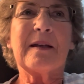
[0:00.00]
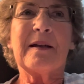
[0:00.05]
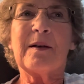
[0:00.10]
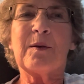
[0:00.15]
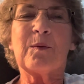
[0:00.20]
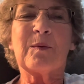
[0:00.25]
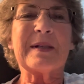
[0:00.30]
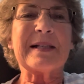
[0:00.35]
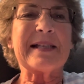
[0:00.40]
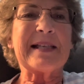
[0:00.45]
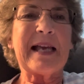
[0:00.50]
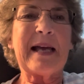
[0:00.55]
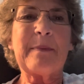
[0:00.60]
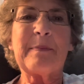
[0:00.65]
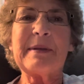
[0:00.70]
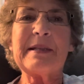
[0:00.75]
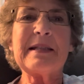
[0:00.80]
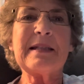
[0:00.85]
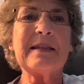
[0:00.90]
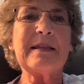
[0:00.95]
what's
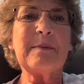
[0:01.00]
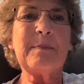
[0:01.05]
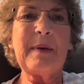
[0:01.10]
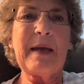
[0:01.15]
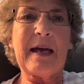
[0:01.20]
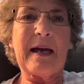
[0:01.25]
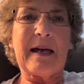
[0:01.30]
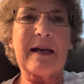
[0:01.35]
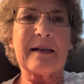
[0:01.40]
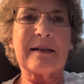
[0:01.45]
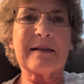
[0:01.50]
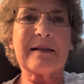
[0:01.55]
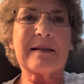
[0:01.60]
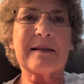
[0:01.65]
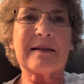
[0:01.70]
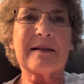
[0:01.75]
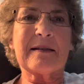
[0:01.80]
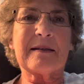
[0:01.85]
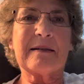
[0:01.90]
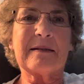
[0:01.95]
happened in the
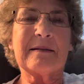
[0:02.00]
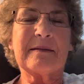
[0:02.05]
past